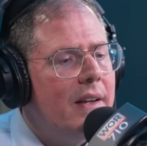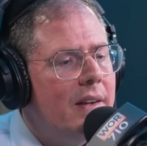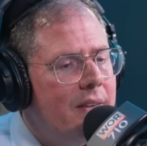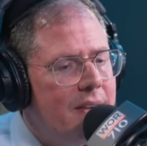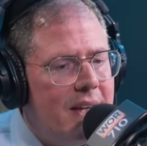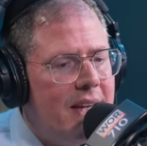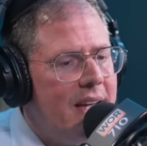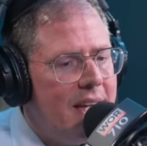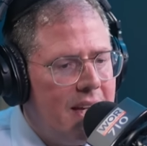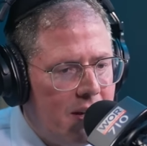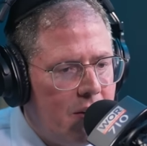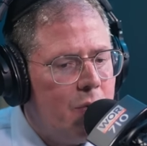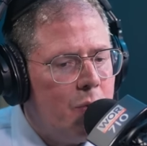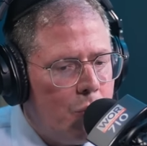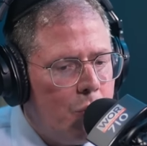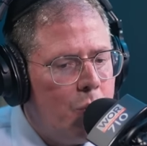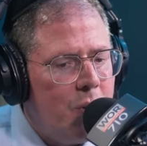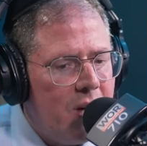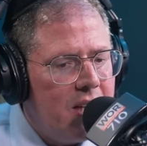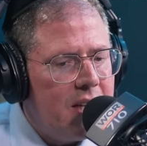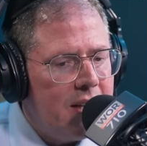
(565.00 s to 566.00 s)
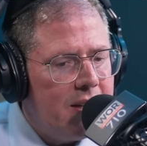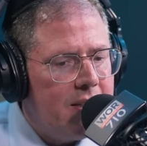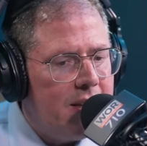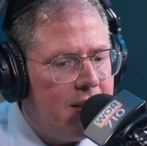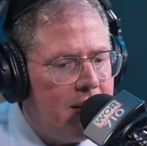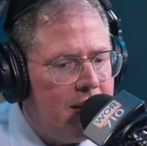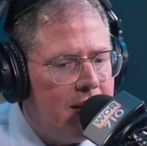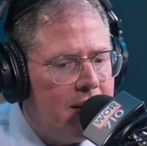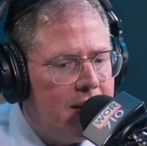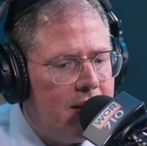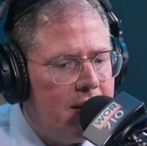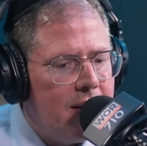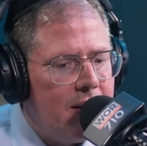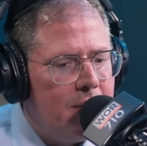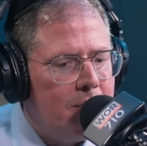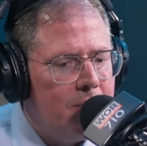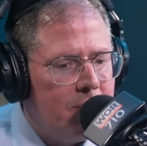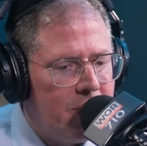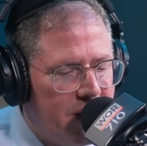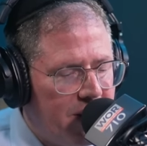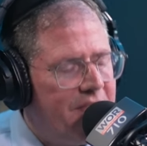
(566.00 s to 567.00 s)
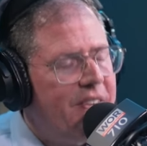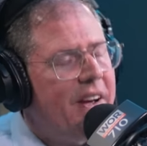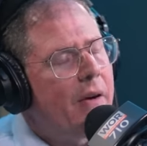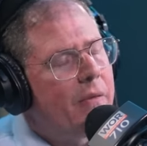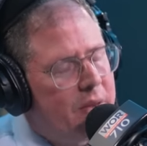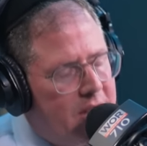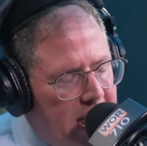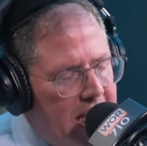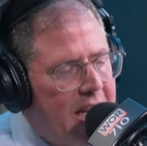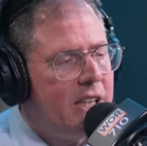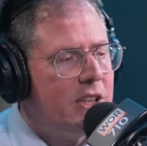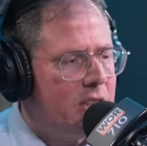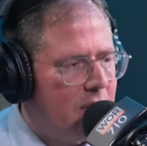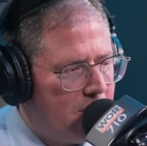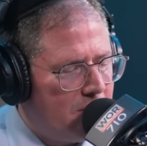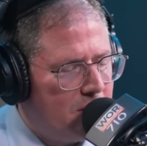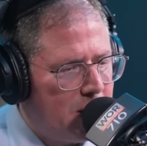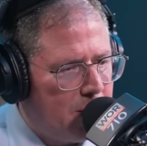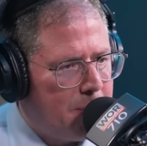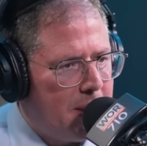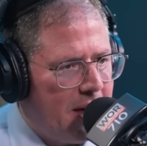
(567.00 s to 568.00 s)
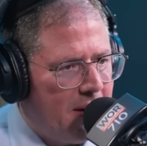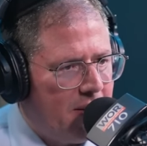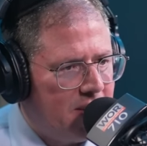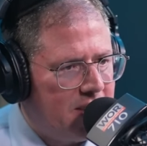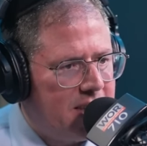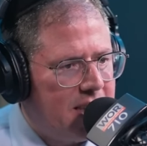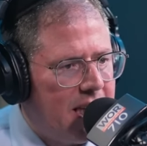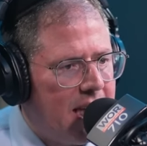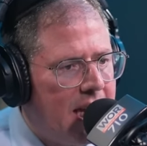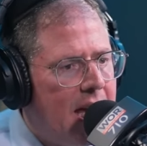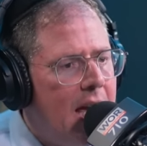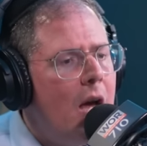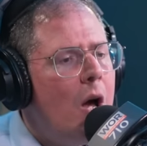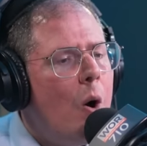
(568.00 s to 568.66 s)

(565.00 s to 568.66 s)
the really the um, the foundation of gparency.